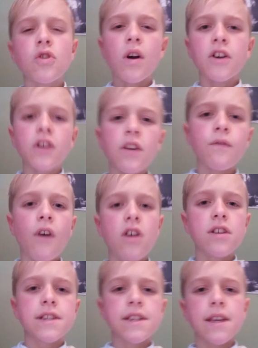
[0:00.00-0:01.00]
I couldn't fall
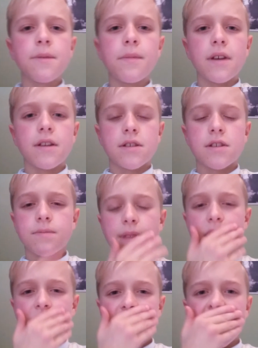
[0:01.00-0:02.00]
asleep
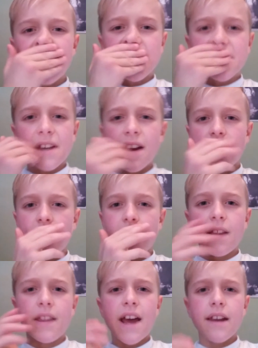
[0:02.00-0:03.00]
because I was scared.
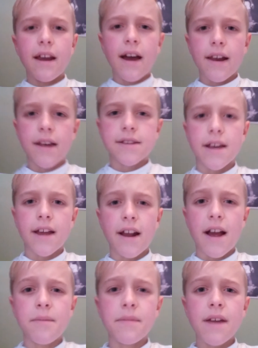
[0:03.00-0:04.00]
And that night I said,
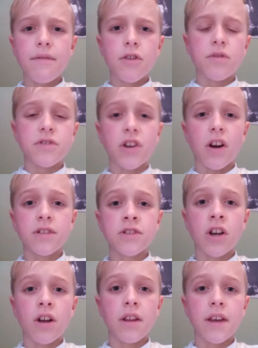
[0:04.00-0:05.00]
I'm never doing
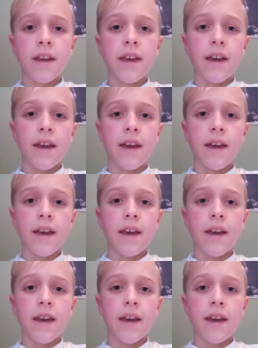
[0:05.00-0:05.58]
Charlie again.